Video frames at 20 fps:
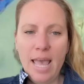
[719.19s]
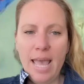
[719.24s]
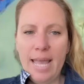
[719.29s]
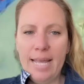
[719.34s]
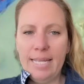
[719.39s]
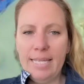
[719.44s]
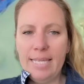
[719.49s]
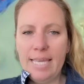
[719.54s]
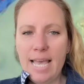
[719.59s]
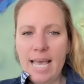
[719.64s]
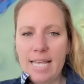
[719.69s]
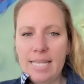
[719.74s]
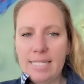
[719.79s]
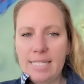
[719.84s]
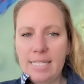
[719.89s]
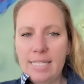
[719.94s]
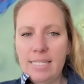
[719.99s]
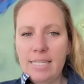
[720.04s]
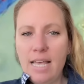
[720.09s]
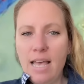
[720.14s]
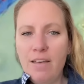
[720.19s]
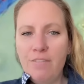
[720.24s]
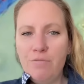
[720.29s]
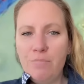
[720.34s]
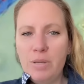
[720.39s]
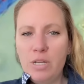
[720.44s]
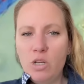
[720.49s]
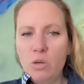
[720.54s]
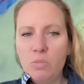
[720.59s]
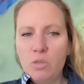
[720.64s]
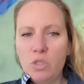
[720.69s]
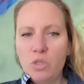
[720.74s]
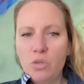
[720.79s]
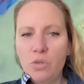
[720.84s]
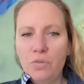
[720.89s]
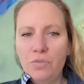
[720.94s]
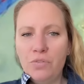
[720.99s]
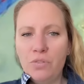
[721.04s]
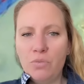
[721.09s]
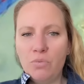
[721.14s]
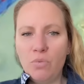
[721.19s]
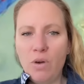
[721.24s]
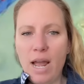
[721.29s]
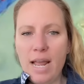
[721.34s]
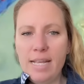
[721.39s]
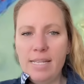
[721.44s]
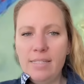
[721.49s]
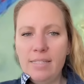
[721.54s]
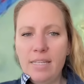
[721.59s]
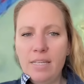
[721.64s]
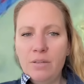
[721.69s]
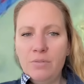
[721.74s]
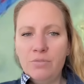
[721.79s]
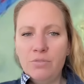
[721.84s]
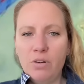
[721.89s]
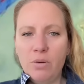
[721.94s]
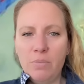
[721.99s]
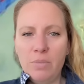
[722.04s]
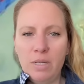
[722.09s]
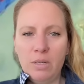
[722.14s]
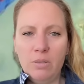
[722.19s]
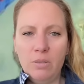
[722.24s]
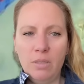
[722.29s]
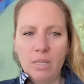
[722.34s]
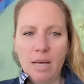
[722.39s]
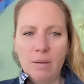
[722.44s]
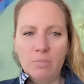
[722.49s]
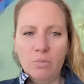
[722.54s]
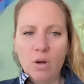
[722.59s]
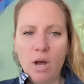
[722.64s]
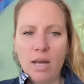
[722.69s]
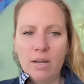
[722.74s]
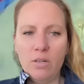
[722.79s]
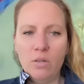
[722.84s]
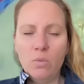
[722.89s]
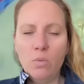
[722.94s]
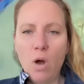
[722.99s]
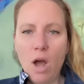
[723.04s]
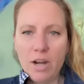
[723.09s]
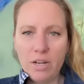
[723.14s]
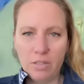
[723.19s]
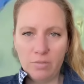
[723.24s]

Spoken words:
and gases have been observed rising from the Kolumbo underwater